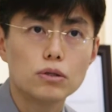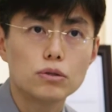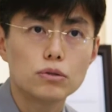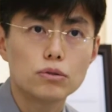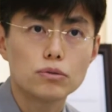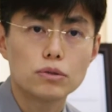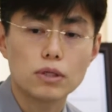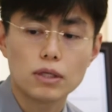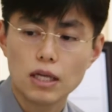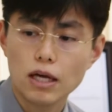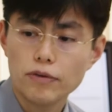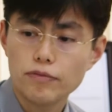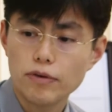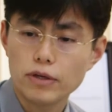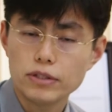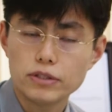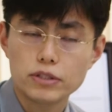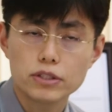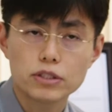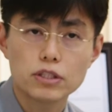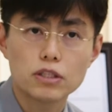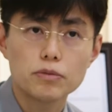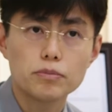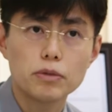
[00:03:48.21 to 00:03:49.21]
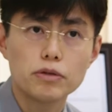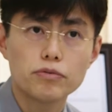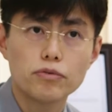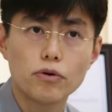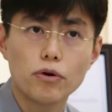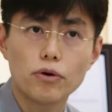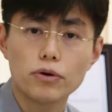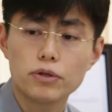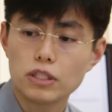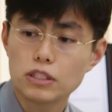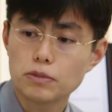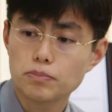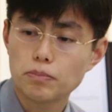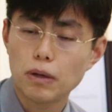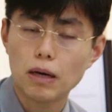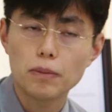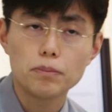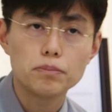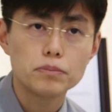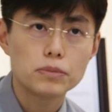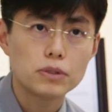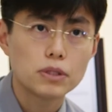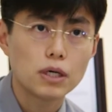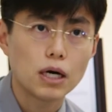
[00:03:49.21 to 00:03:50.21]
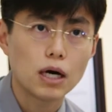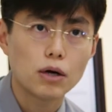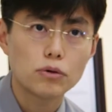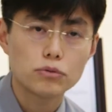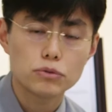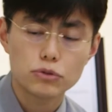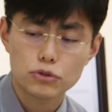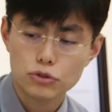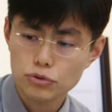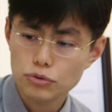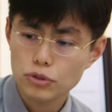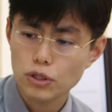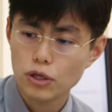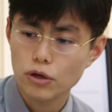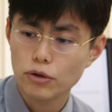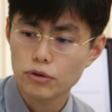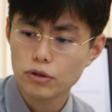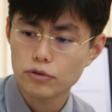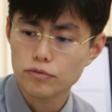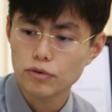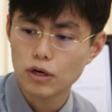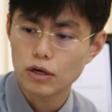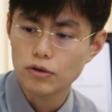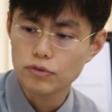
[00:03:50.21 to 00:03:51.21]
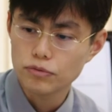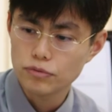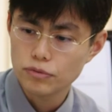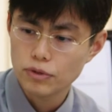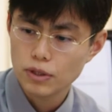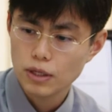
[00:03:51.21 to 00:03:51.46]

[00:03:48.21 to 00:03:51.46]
to the left ventricle before it is pumped out through the aortic valve.